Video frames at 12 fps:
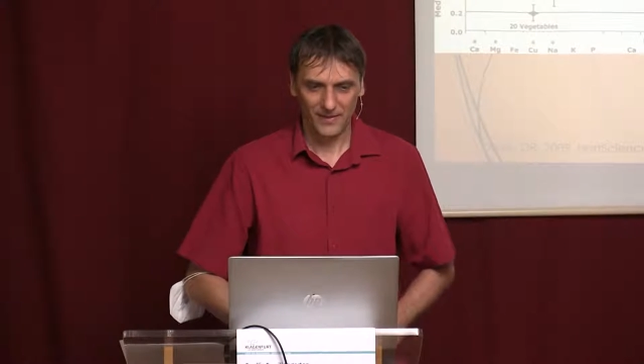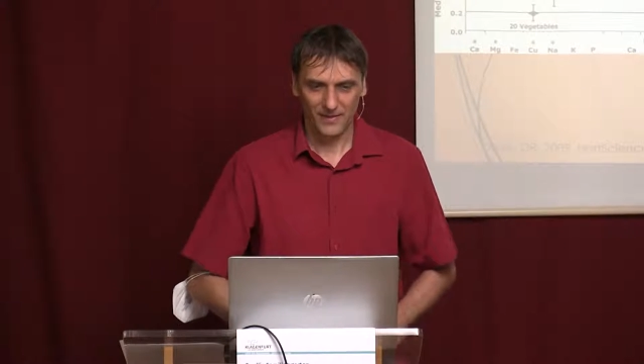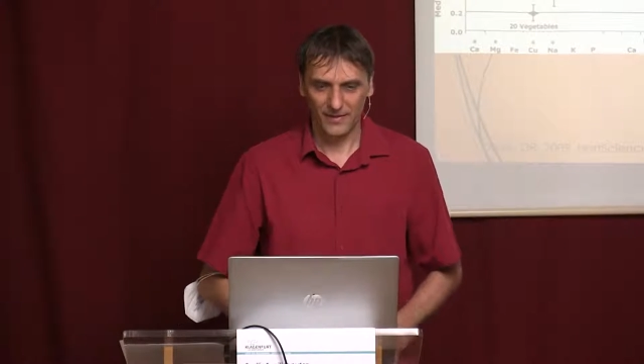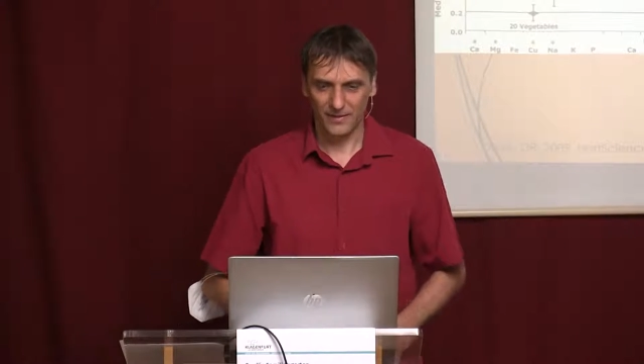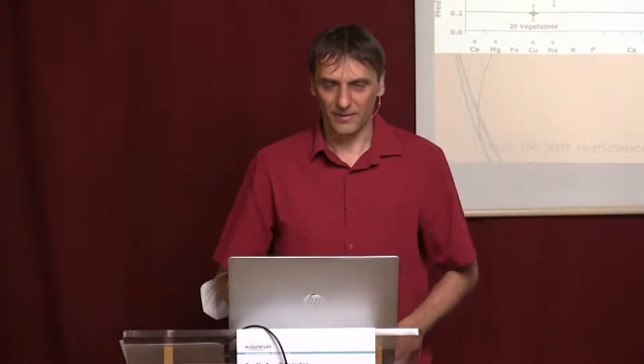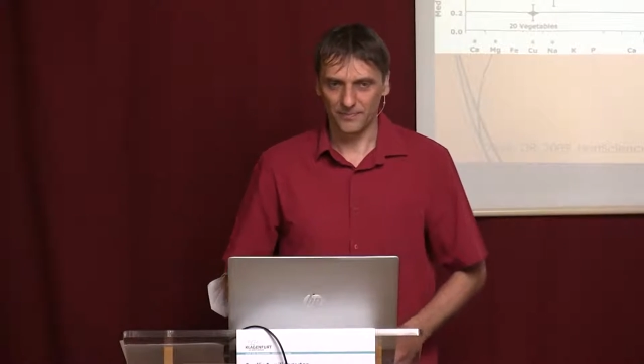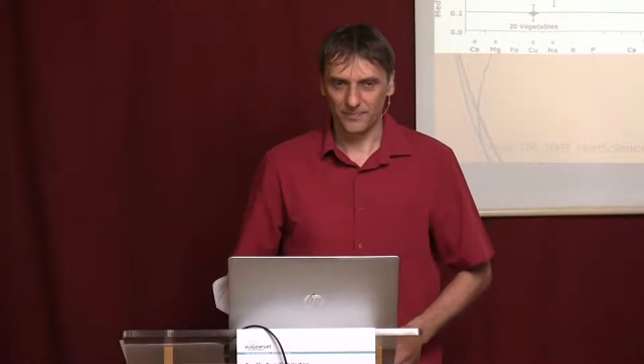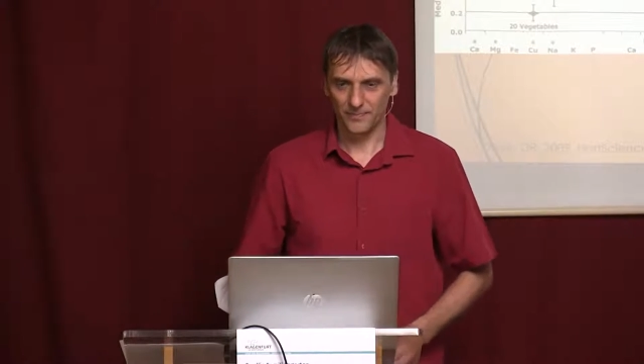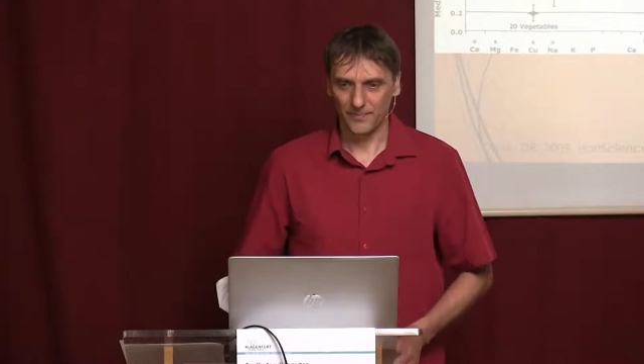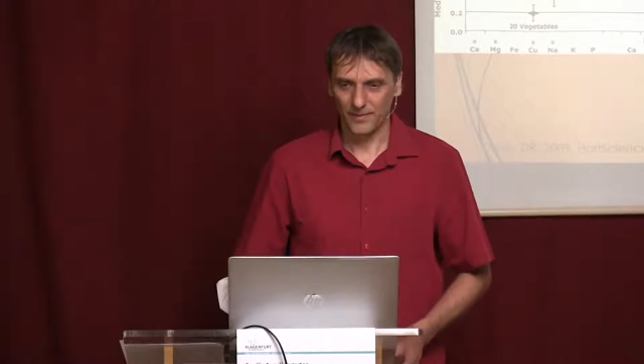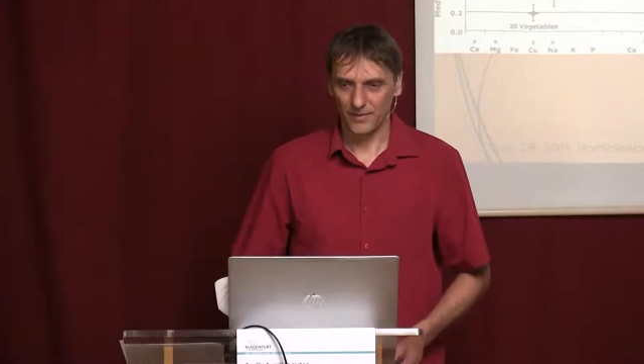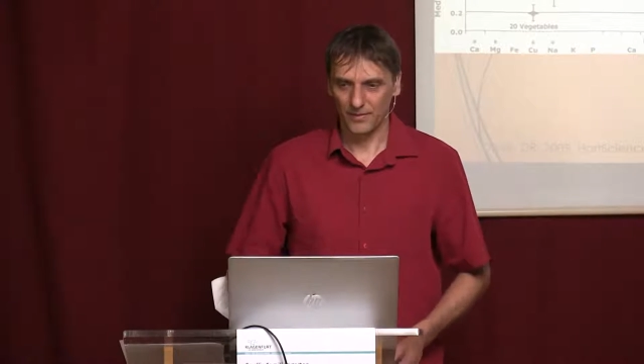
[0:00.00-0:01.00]
Um,
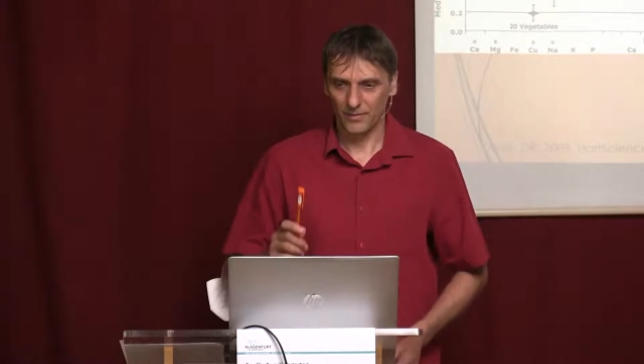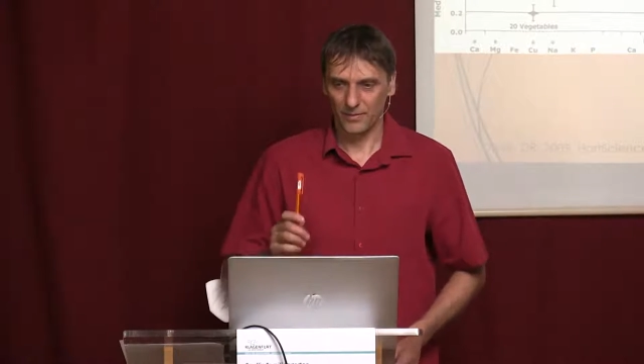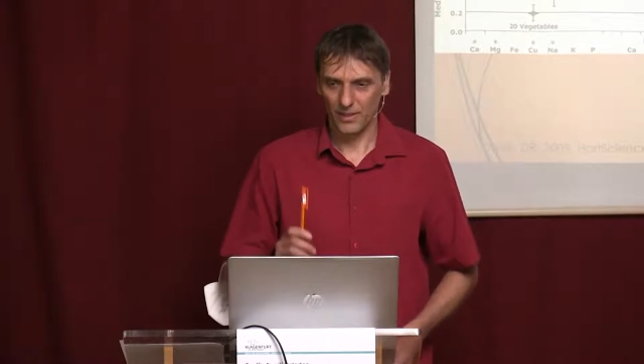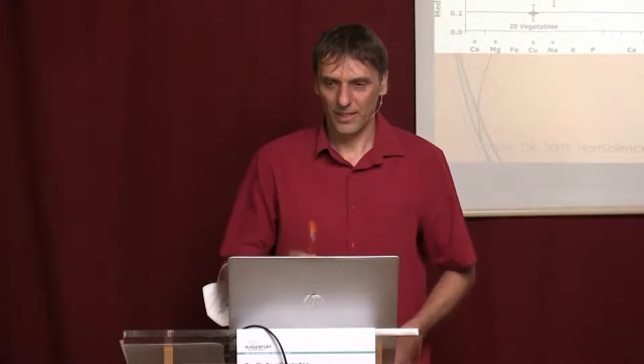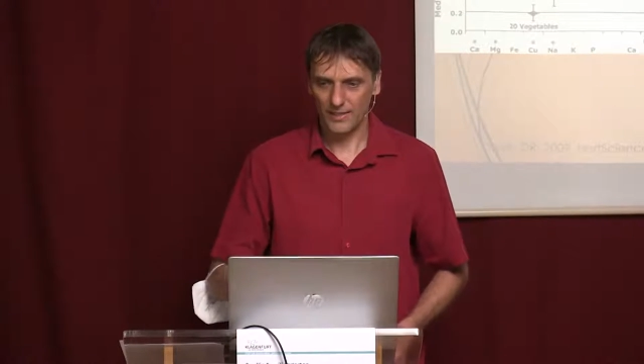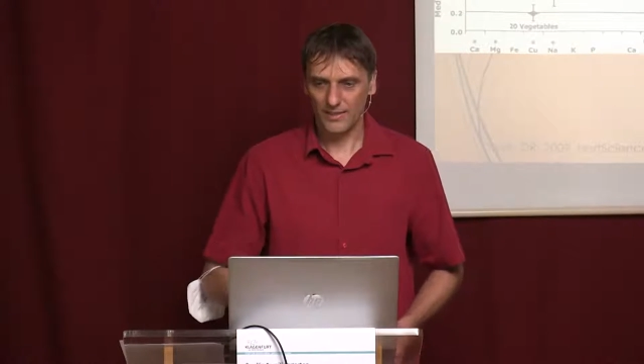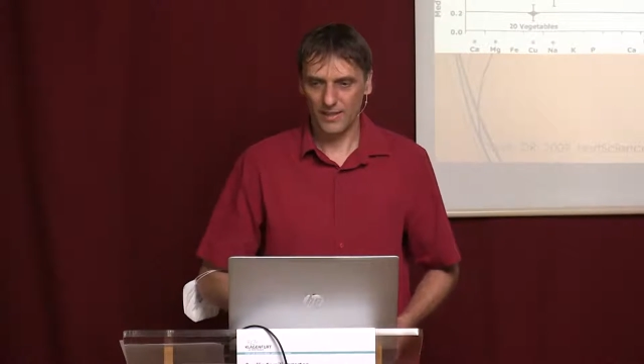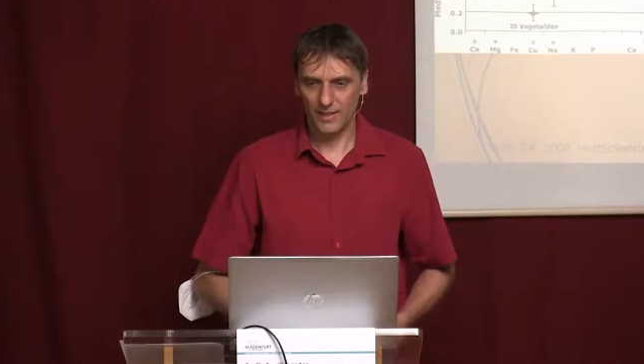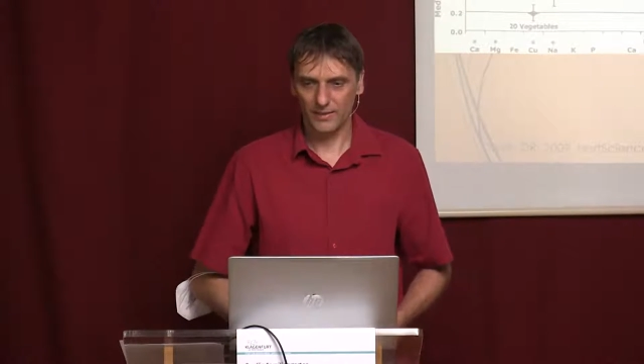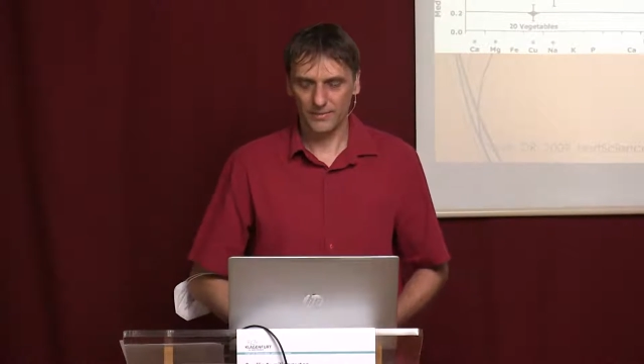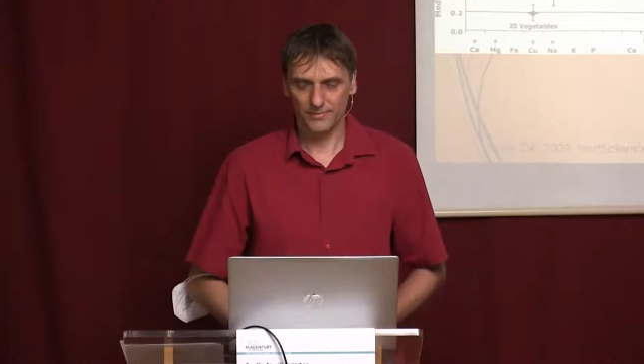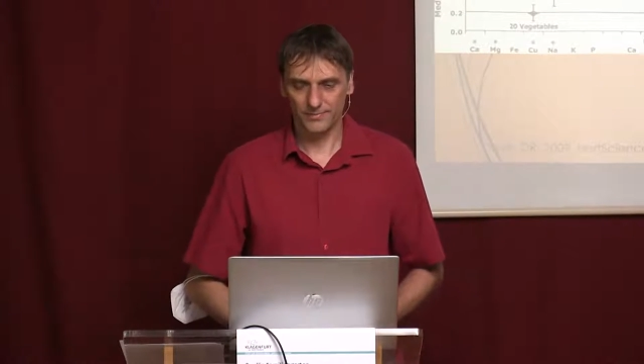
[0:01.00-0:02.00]
the last
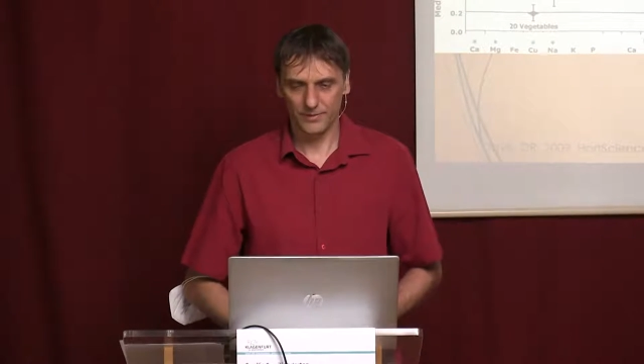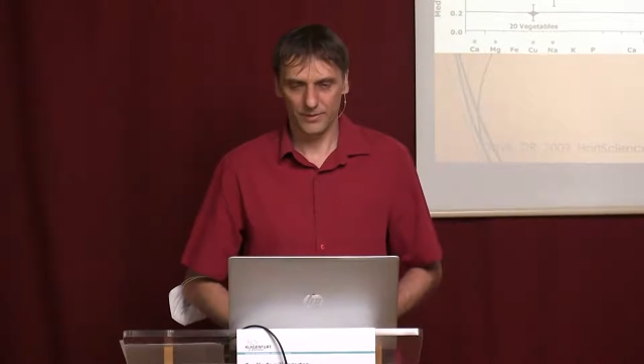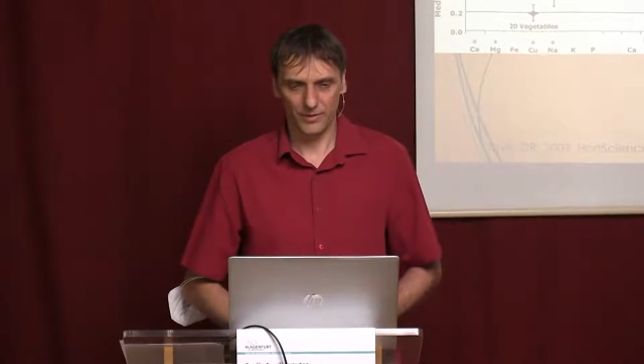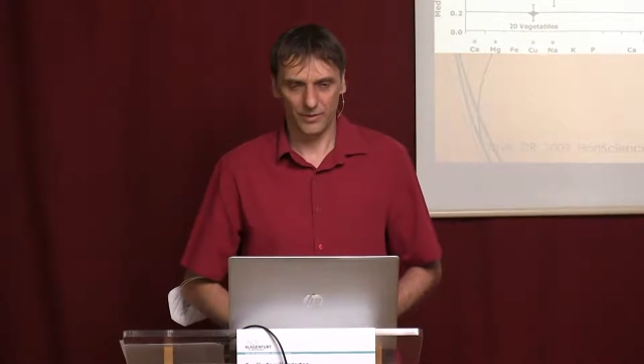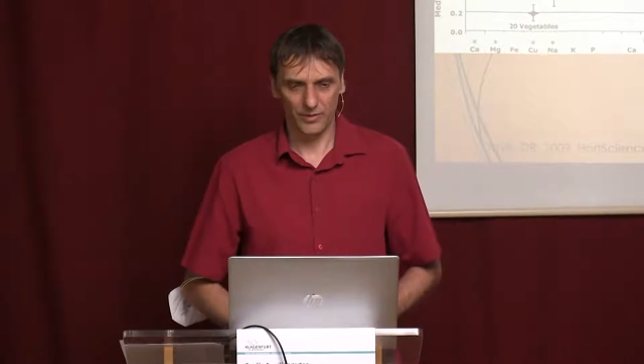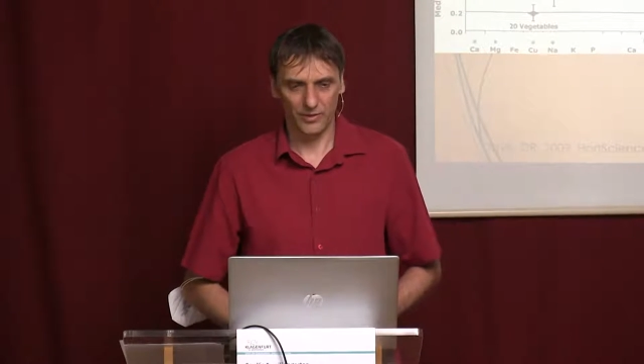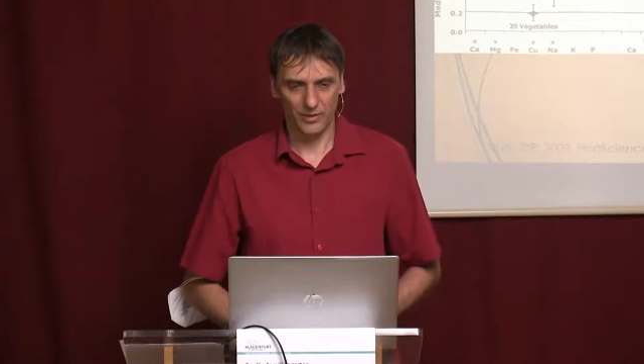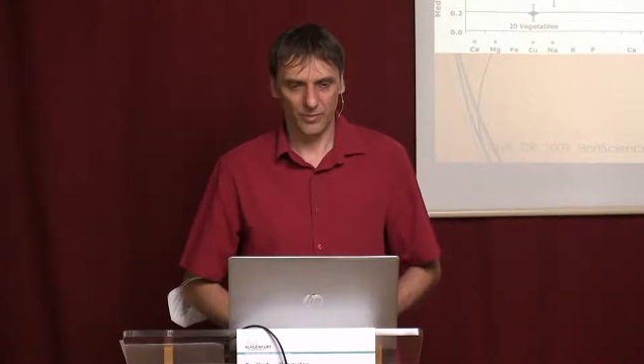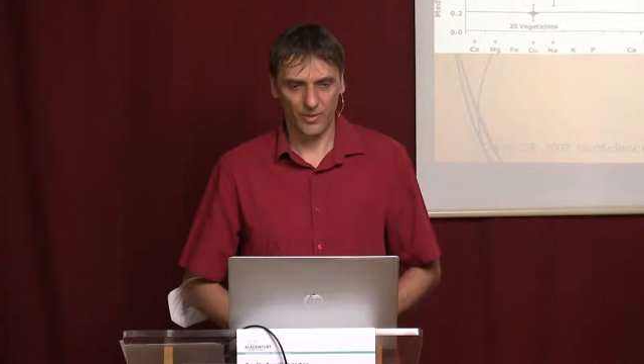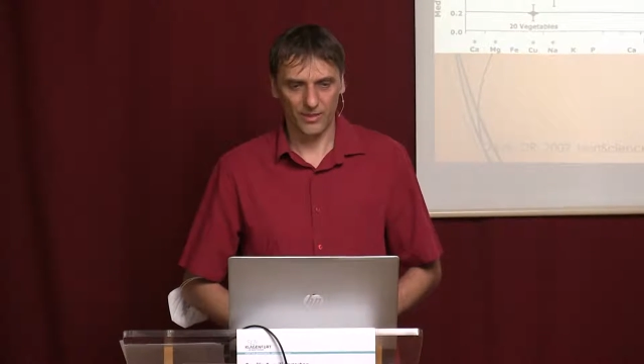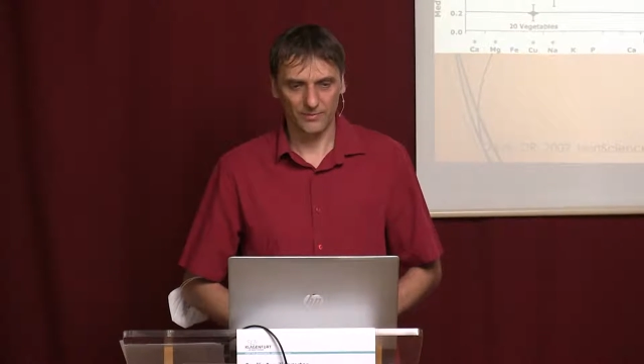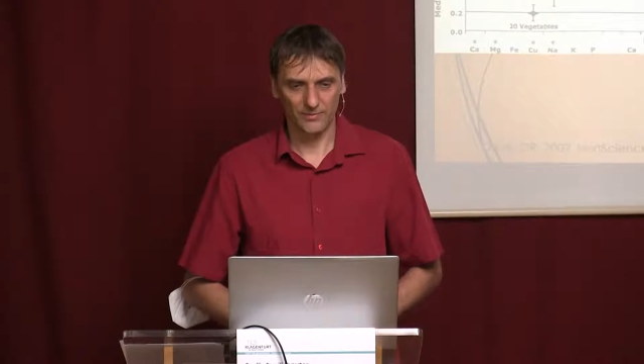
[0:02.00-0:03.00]
slide, the theoretical
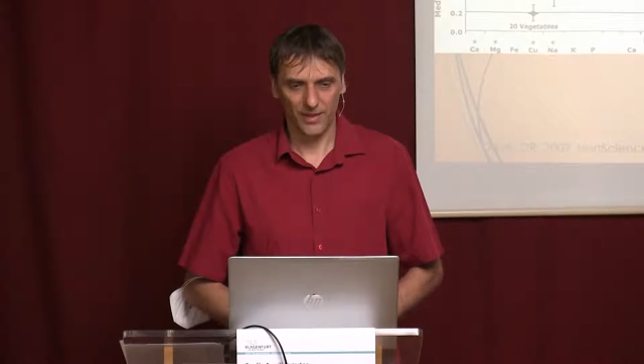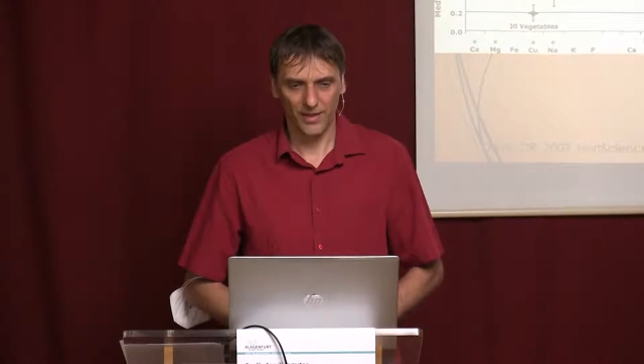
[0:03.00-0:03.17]
one.